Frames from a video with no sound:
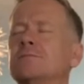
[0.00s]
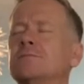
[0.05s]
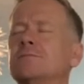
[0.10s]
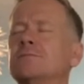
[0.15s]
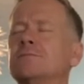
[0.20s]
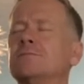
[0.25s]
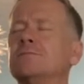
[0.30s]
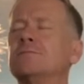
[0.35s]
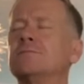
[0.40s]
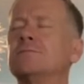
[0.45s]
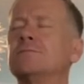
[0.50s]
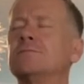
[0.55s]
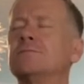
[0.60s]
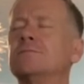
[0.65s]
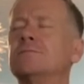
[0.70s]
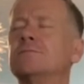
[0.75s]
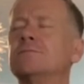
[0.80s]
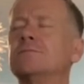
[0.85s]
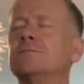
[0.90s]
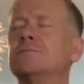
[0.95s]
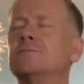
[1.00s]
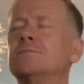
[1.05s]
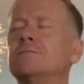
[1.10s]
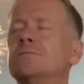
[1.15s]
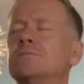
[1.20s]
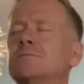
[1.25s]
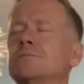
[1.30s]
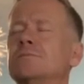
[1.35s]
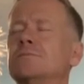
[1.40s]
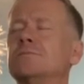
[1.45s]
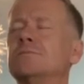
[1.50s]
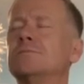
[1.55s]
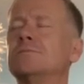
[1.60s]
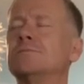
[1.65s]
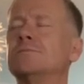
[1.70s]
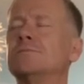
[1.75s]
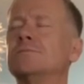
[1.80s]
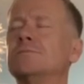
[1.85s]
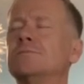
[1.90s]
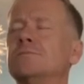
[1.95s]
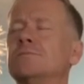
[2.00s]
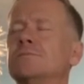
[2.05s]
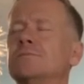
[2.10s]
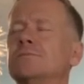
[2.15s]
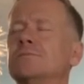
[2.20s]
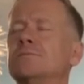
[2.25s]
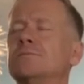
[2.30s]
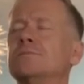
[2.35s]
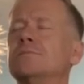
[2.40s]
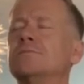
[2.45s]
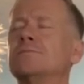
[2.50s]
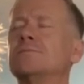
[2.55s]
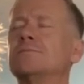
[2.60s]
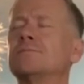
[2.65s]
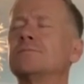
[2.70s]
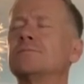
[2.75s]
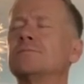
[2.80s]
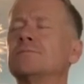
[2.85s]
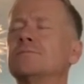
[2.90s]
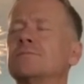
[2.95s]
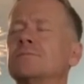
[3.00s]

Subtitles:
Nothing is said.